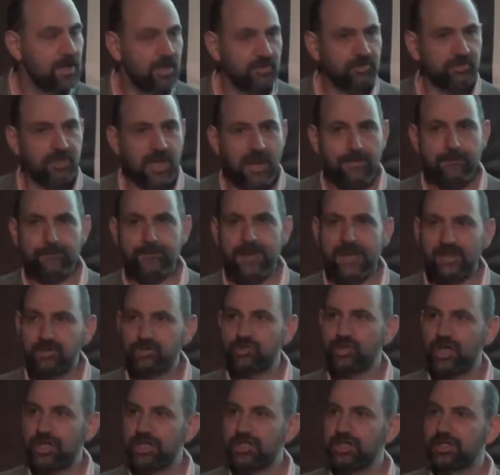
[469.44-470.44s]
As Kent Beck
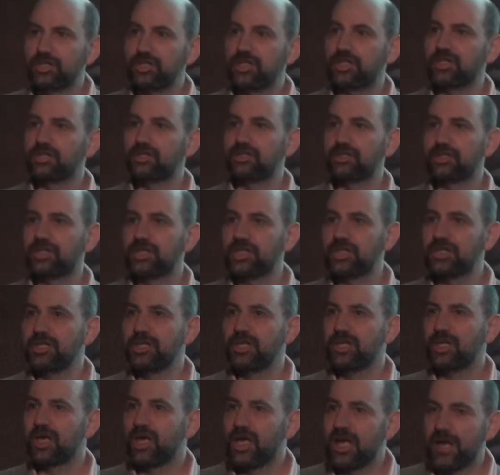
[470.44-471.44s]
said in
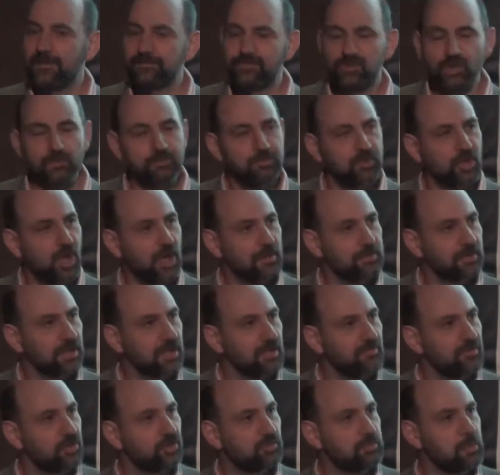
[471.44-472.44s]
the
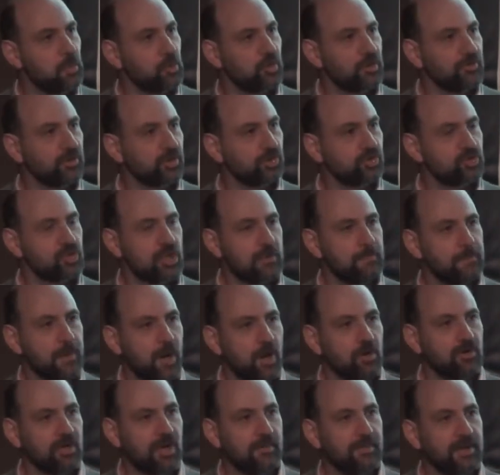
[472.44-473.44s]
subtitle of his book, Extreme
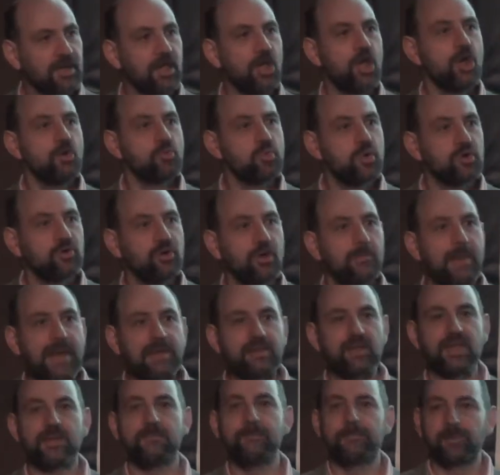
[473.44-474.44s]
Programming, we're
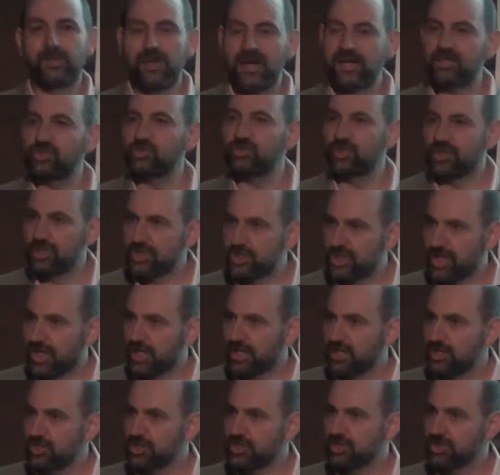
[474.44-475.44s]
about embracing
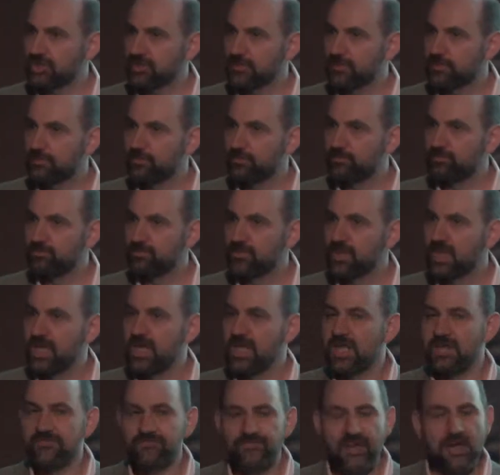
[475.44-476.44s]
change.
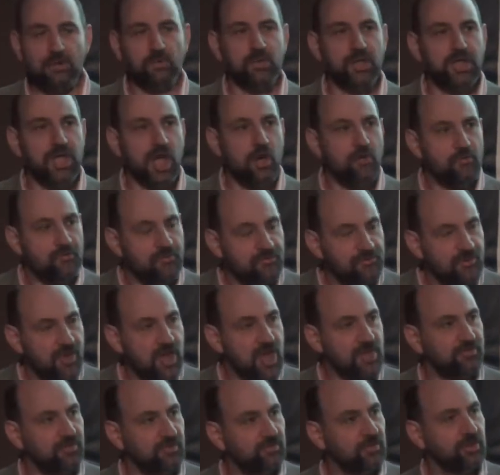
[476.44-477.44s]
In fact, we go
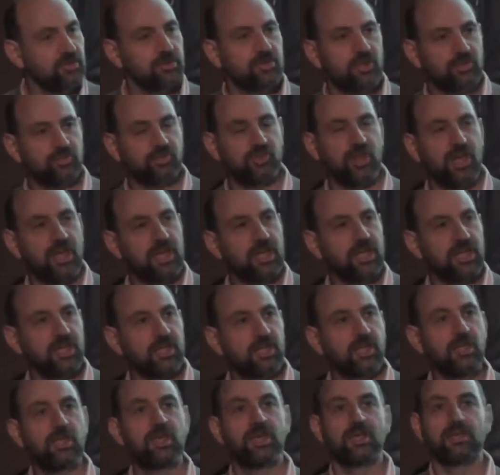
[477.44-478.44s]
further than just
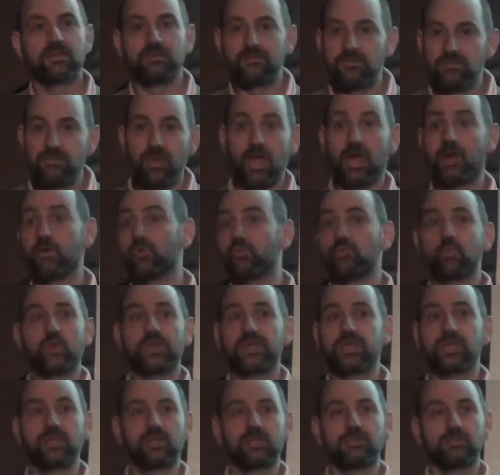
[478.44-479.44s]
saying,
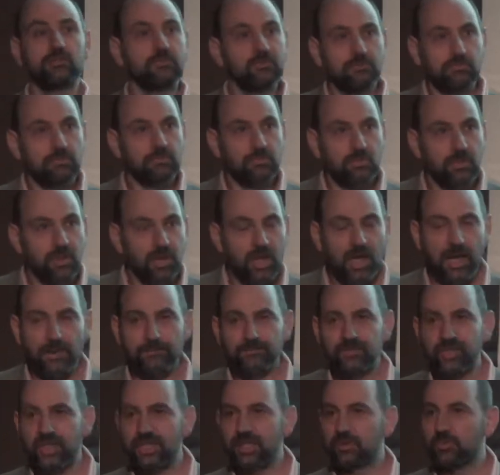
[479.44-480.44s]
we can
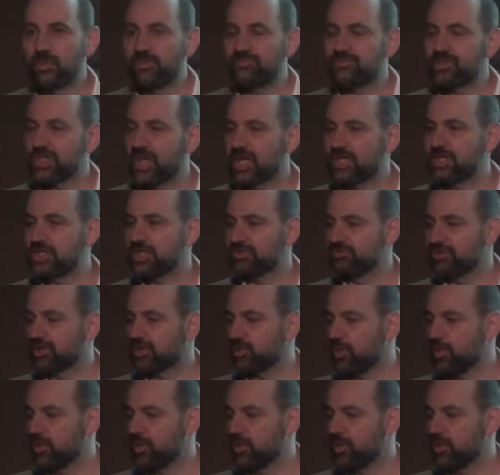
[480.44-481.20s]
deal with changing